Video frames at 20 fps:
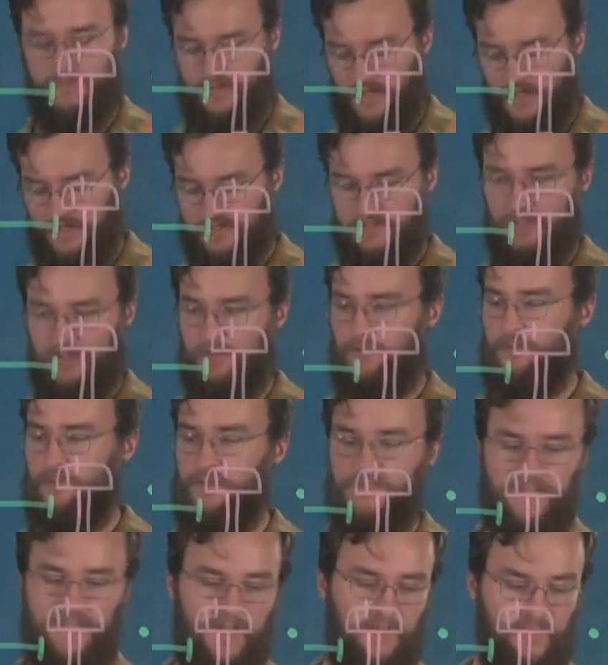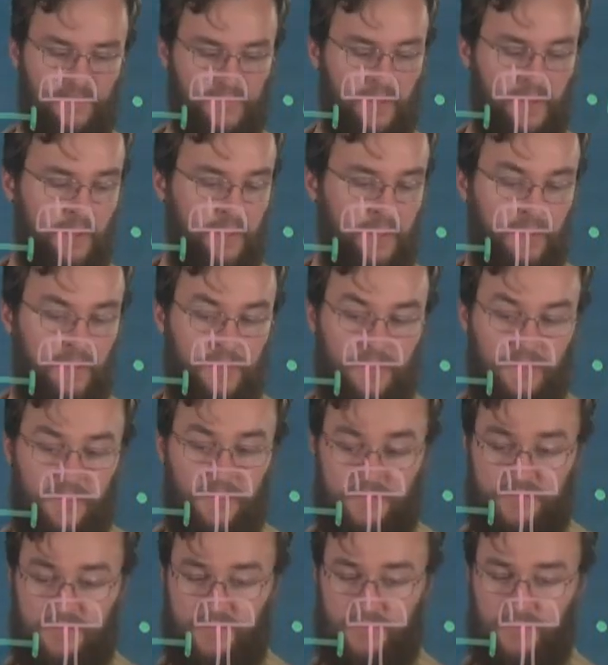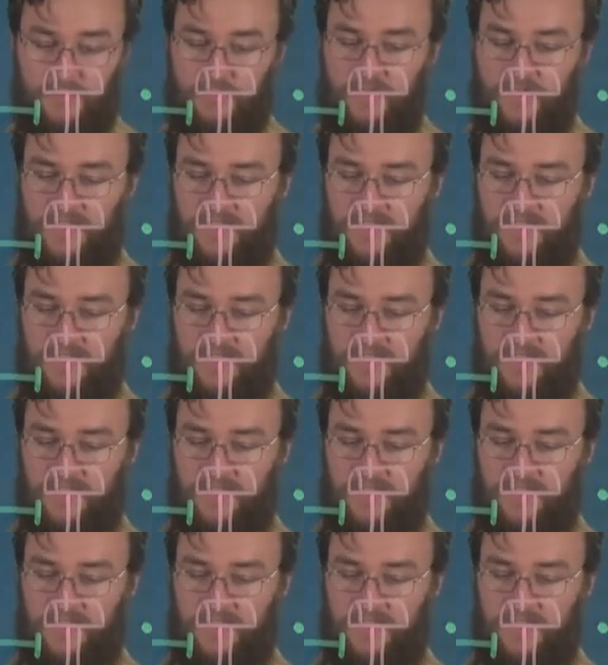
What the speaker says: does narrow it down to